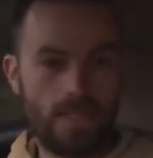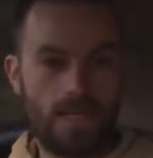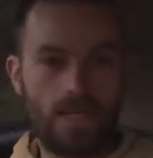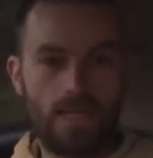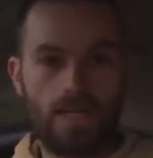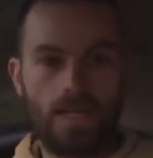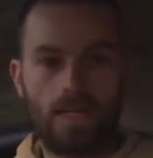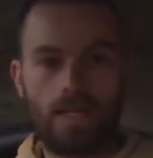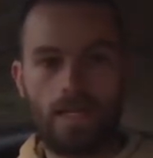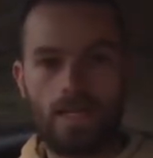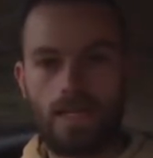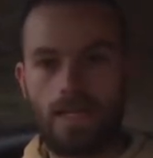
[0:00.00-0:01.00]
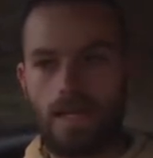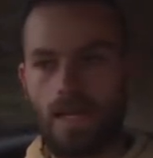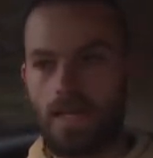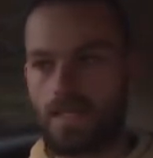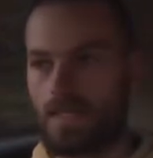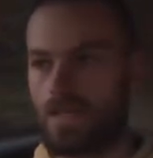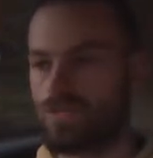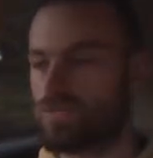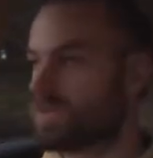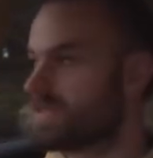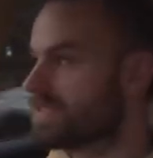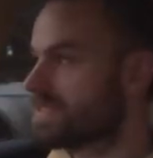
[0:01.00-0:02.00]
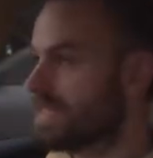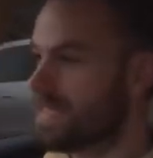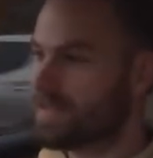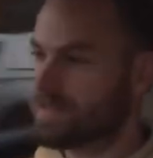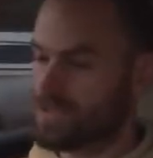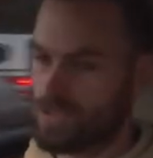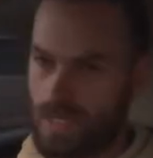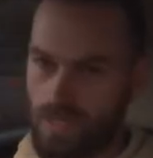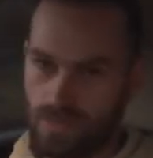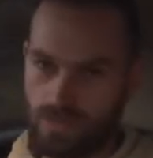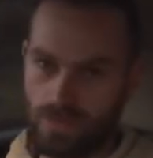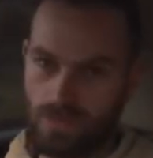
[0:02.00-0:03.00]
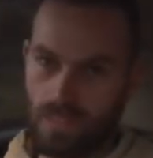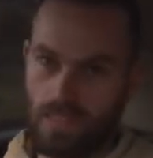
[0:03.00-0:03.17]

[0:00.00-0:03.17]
anything else you want to see on the channel.